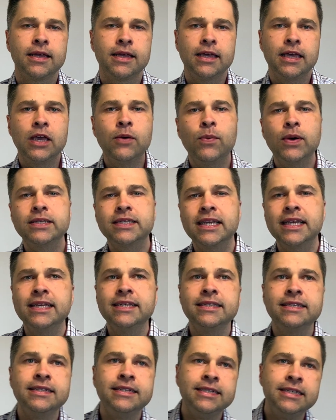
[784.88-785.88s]
it was
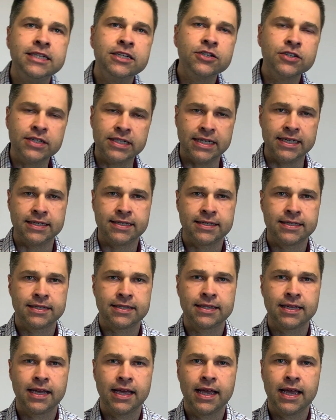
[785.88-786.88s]
his nearness,
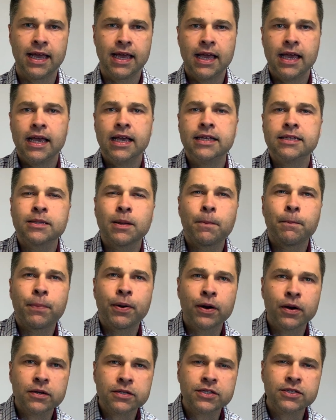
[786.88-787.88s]
his
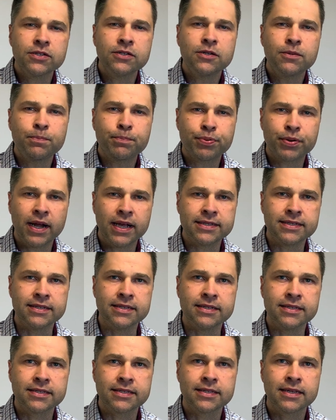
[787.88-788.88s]
personal
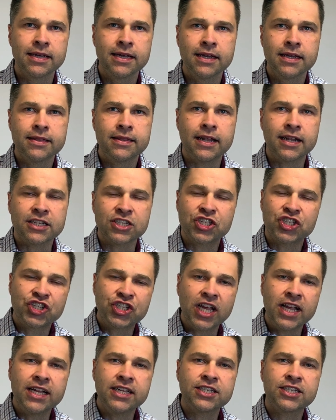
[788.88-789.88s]
presence, that
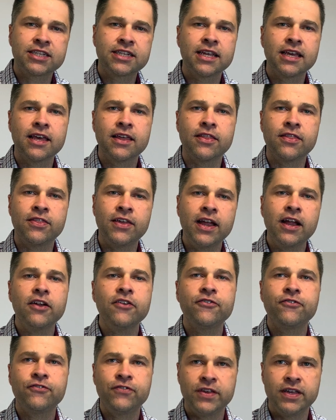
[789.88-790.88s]
exchanged their
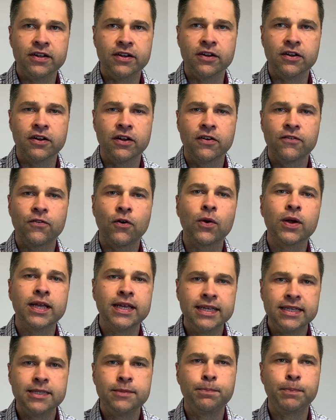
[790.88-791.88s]
fear for
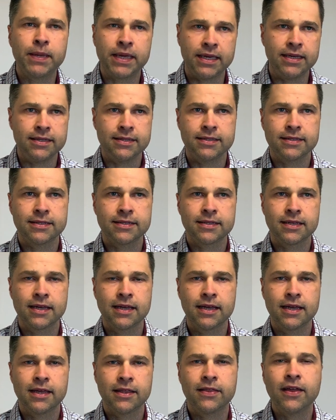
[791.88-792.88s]
his peace,
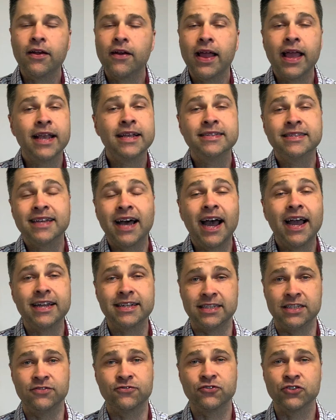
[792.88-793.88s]
their
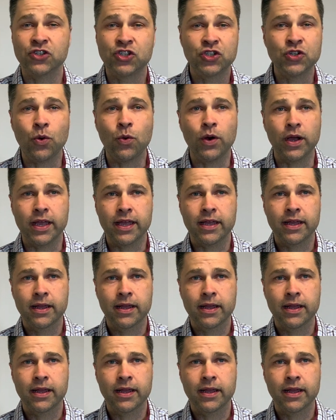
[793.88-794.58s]
anxiety for joy.